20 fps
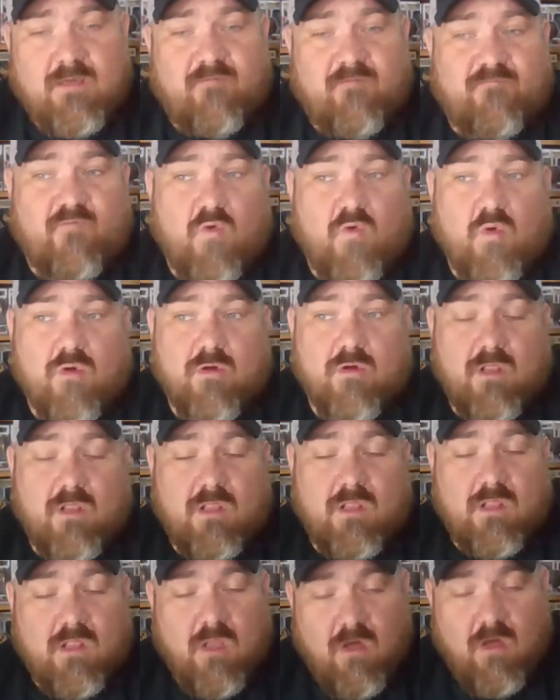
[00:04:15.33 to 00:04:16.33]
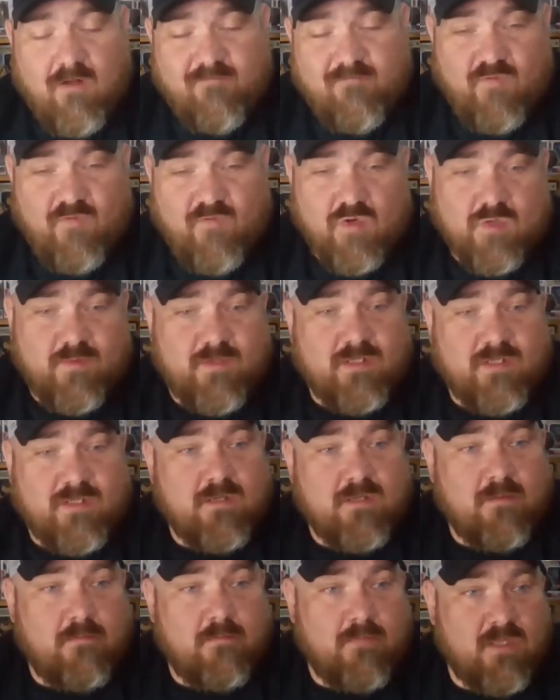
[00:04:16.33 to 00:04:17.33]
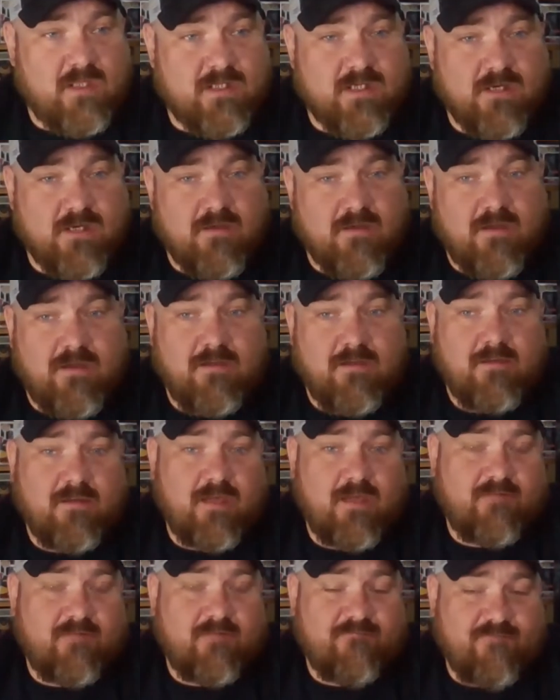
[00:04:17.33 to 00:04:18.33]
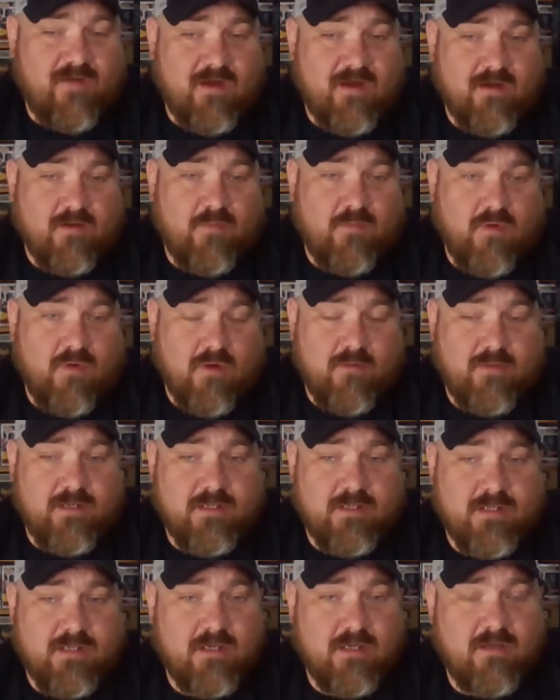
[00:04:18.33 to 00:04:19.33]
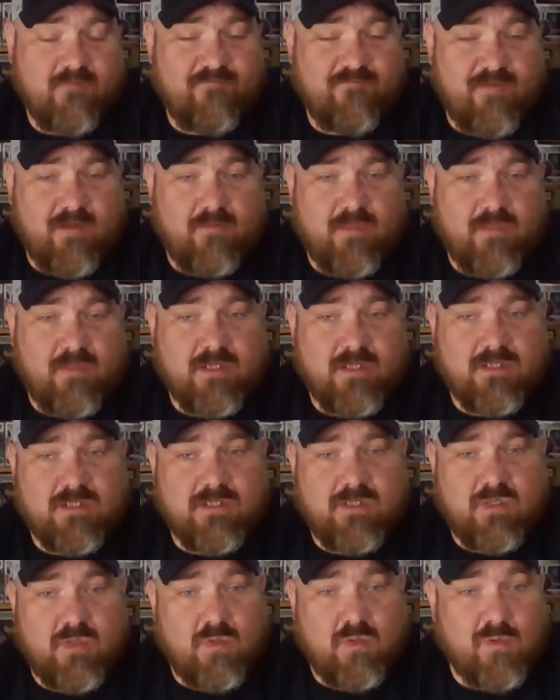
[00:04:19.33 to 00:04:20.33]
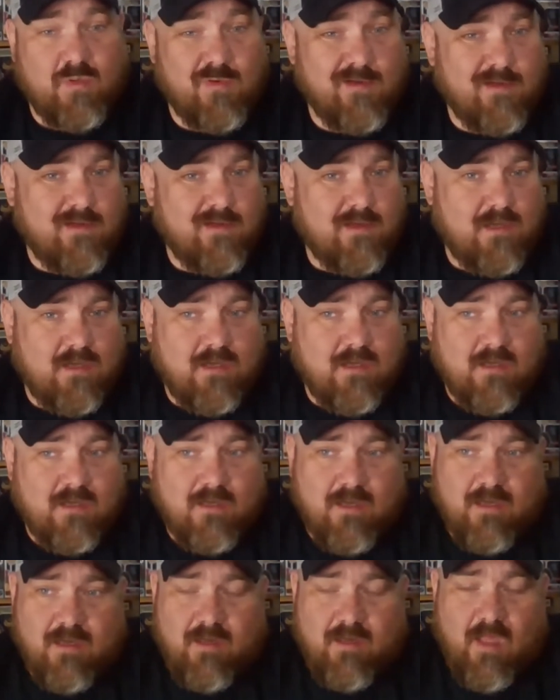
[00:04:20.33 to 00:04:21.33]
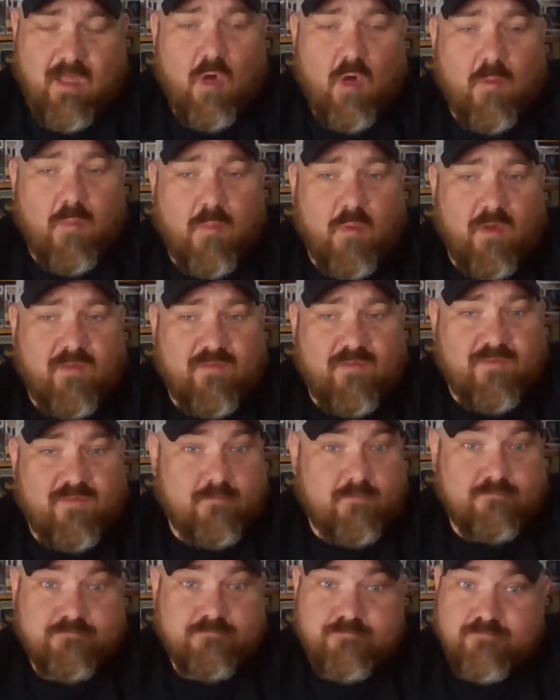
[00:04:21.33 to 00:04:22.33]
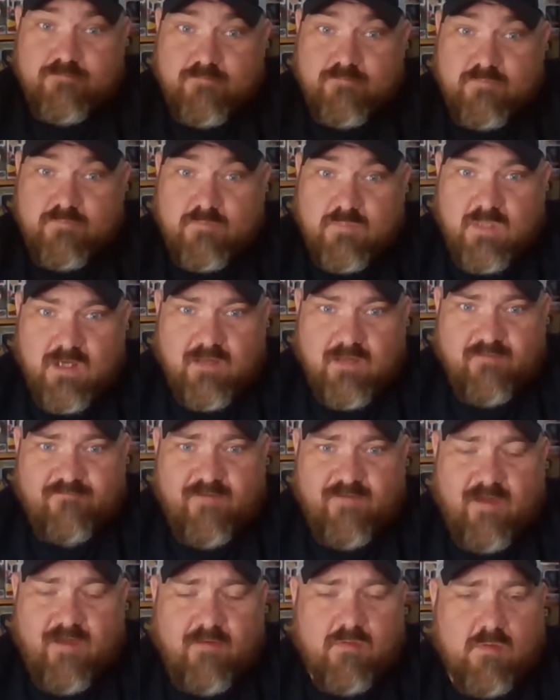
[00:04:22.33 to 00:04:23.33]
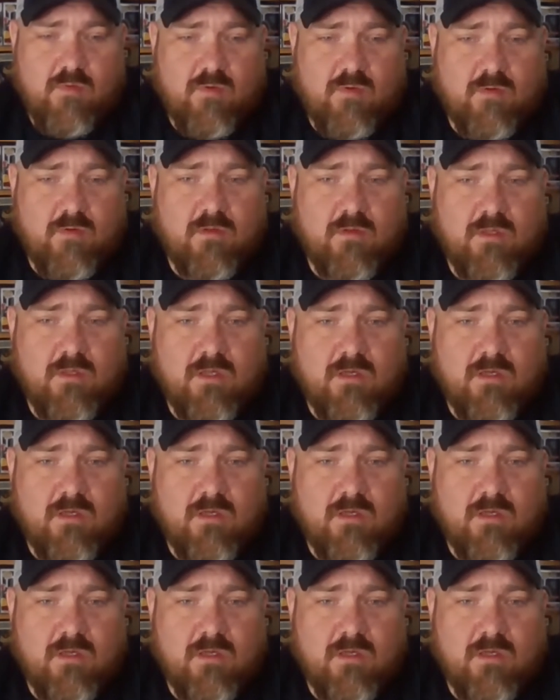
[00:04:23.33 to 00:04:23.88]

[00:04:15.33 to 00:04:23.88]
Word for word: for law enforcement, military, and fire department families to uh, help with the unfathomable